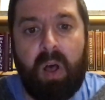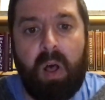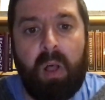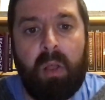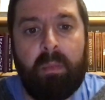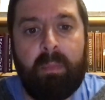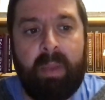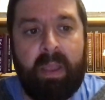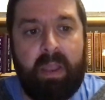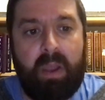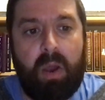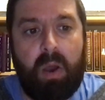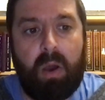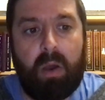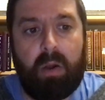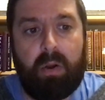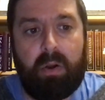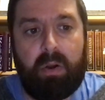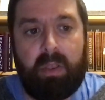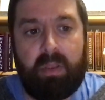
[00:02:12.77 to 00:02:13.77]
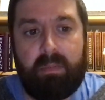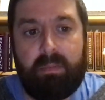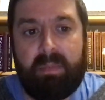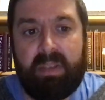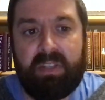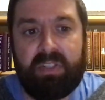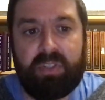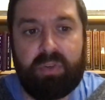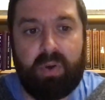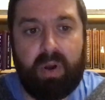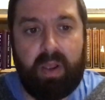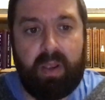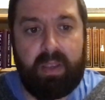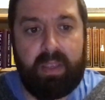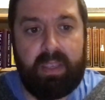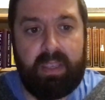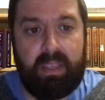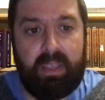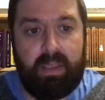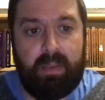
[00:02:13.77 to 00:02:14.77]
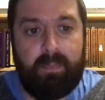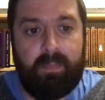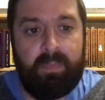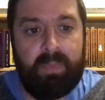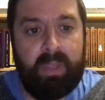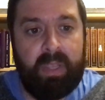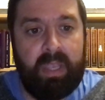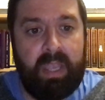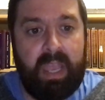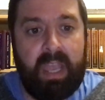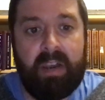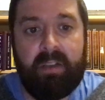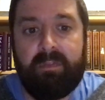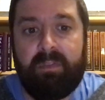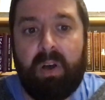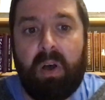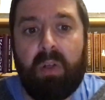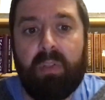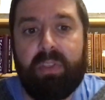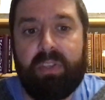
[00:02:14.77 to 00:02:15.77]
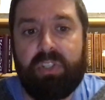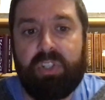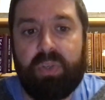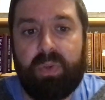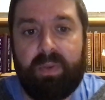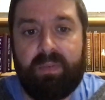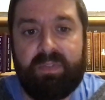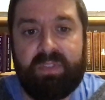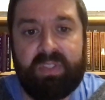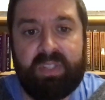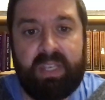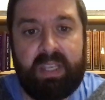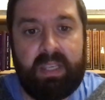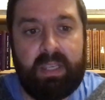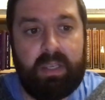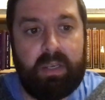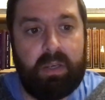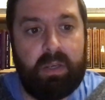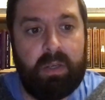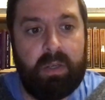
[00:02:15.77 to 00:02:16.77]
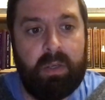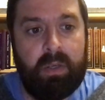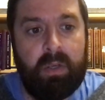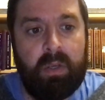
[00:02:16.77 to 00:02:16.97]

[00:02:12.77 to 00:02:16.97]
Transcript: all my honor in Mitsrayim, and of all that you have seen.